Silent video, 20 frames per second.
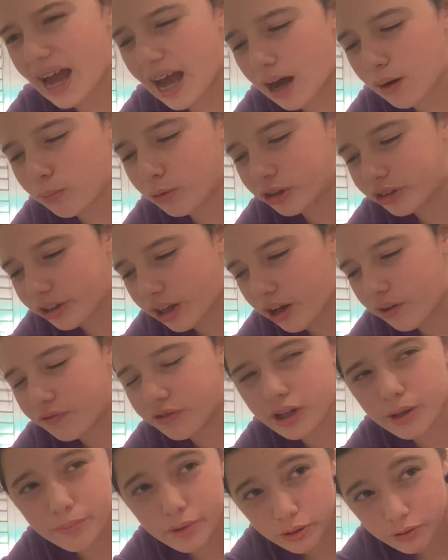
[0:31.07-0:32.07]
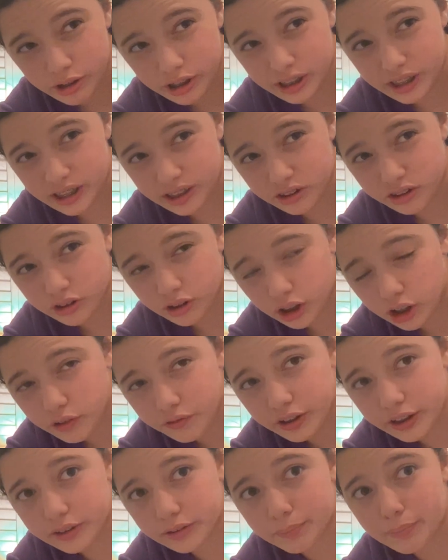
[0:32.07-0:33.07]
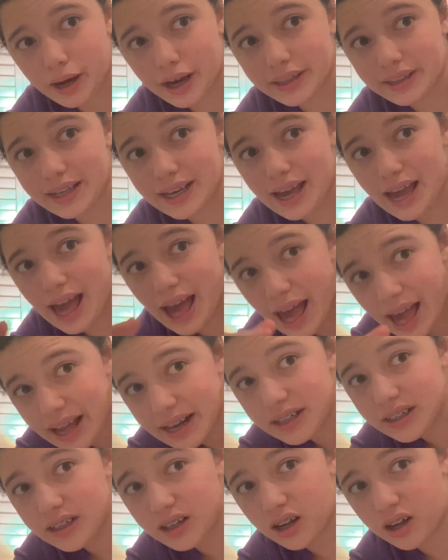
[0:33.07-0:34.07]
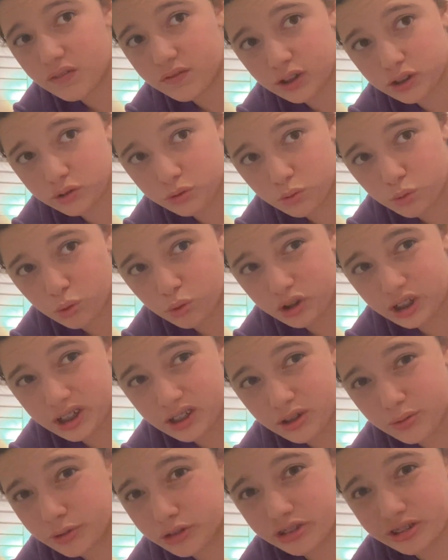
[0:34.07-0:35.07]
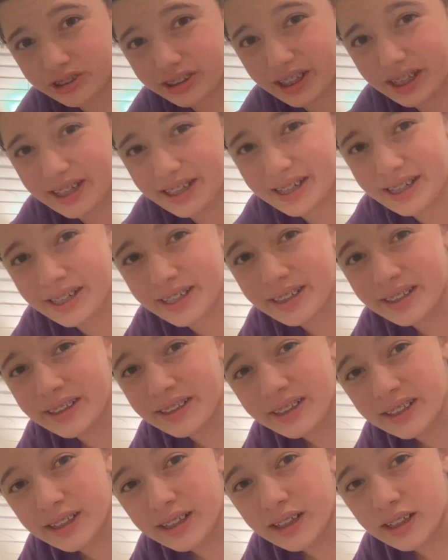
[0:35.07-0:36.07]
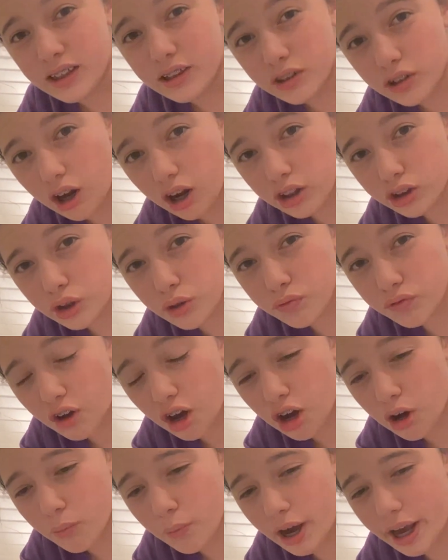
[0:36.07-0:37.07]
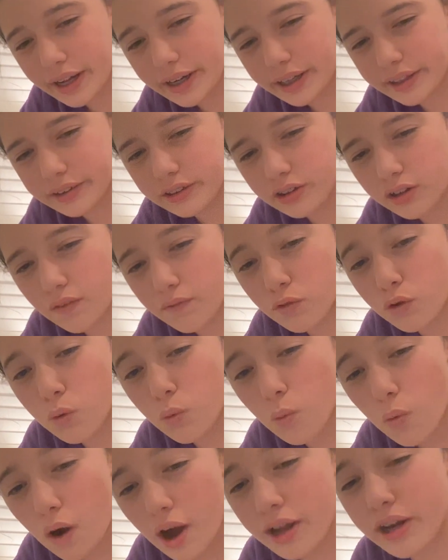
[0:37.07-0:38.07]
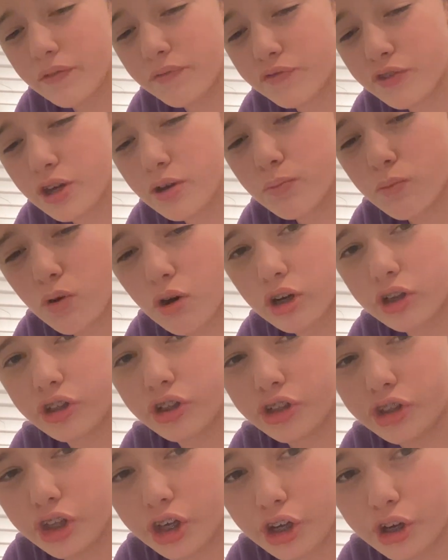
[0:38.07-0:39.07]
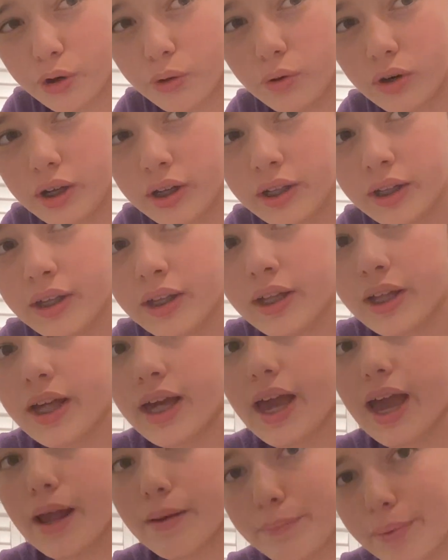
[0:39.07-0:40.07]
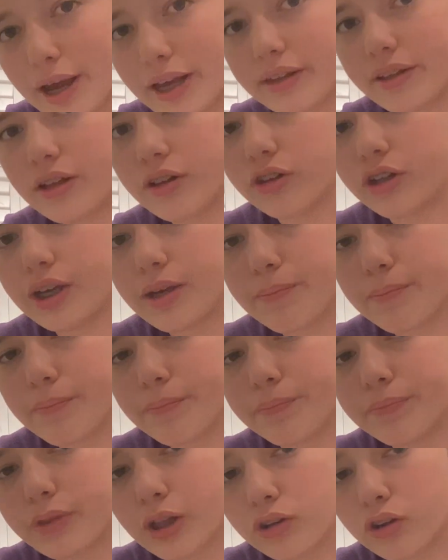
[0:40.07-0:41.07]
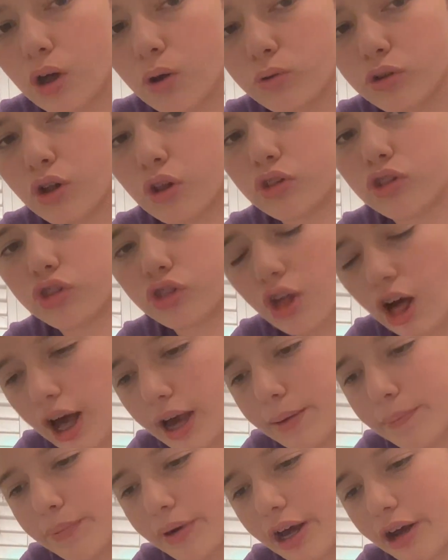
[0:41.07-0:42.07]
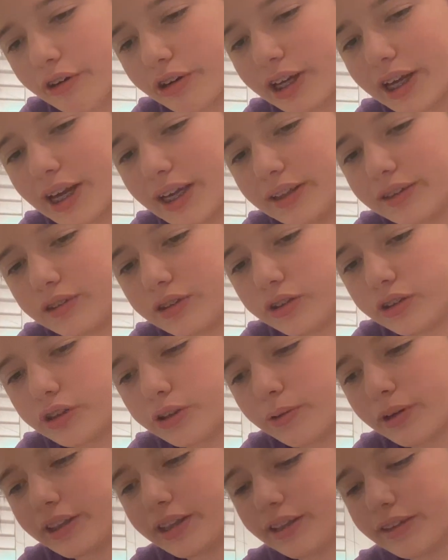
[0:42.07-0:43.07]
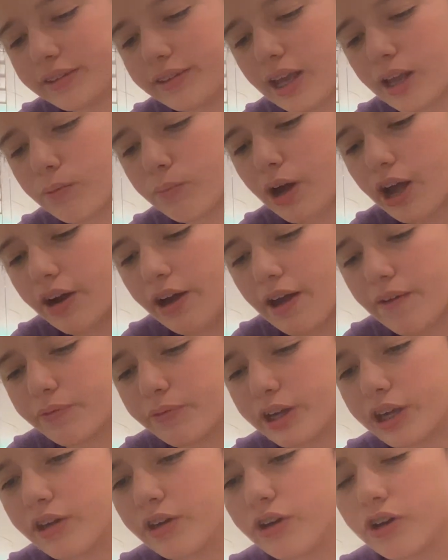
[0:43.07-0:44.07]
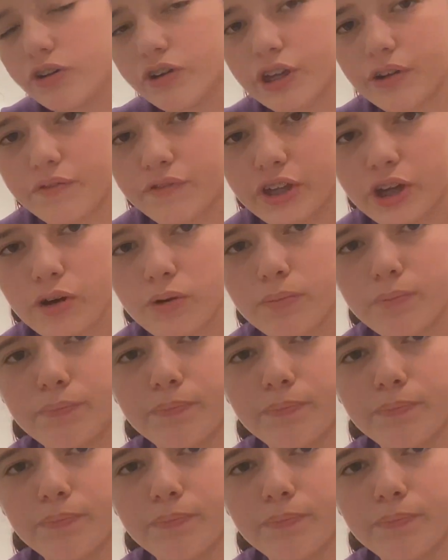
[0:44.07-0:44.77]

hours of community service by the end of the school year, which is like not too far away, and I still have quite a few more to do. And basically, the local library is doing this thing where if we review